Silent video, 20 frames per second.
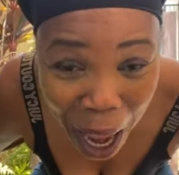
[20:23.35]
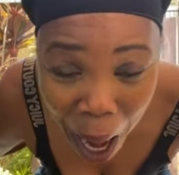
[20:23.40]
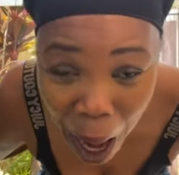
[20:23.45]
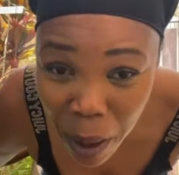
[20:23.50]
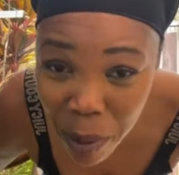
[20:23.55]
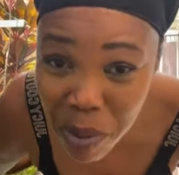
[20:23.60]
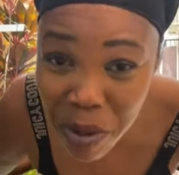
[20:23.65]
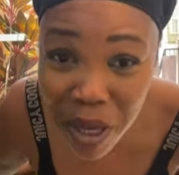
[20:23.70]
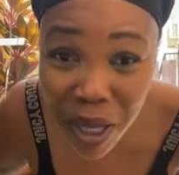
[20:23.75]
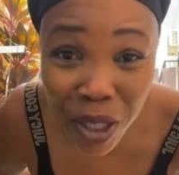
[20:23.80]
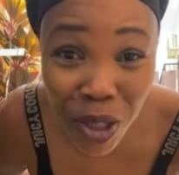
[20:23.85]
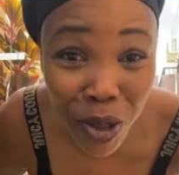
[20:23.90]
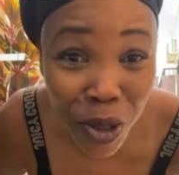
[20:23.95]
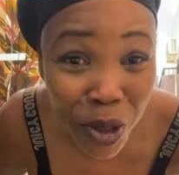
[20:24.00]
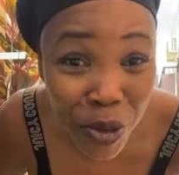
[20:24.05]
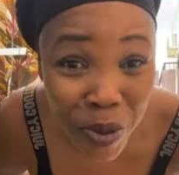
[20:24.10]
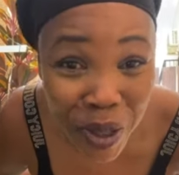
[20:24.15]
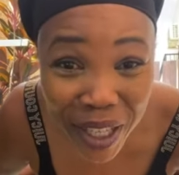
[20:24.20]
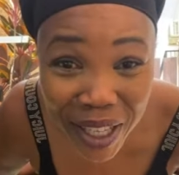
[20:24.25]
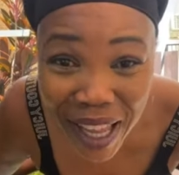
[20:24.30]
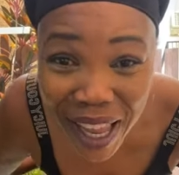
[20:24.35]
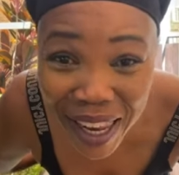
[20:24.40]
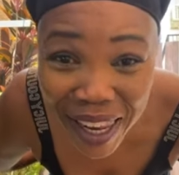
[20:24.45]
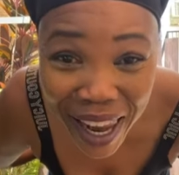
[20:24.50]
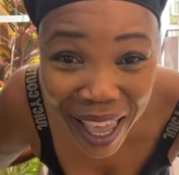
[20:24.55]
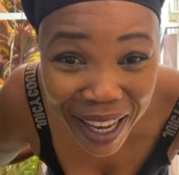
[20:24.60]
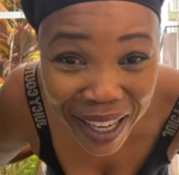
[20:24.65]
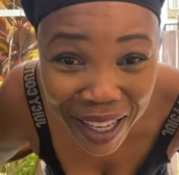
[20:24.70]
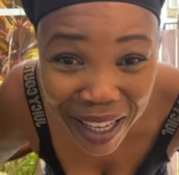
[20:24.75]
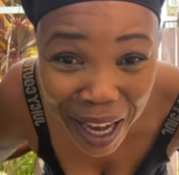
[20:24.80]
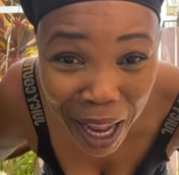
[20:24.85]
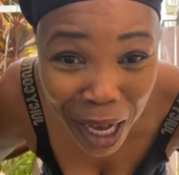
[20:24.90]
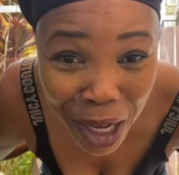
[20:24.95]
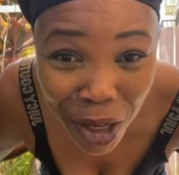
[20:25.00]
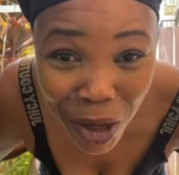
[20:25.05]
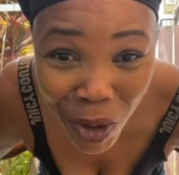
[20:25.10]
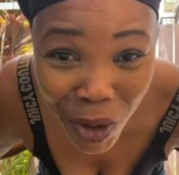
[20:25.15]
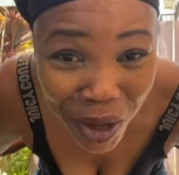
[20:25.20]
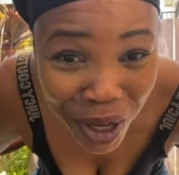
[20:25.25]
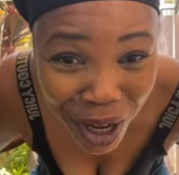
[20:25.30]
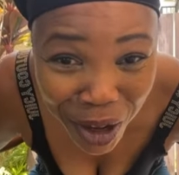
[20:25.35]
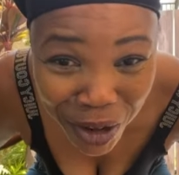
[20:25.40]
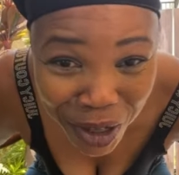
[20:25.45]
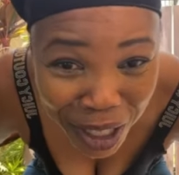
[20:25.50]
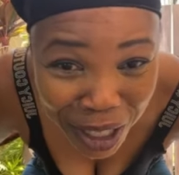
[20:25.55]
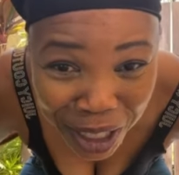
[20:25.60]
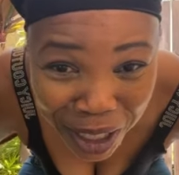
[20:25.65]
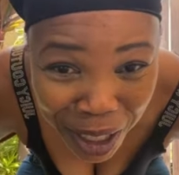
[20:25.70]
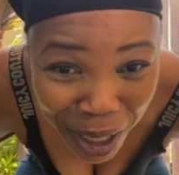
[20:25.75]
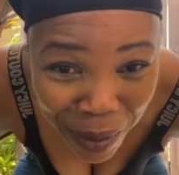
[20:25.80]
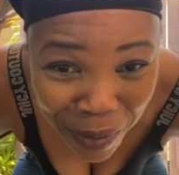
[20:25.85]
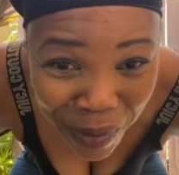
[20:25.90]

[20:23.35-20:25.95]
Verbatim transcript: Have a judgment and lightning and thunder reach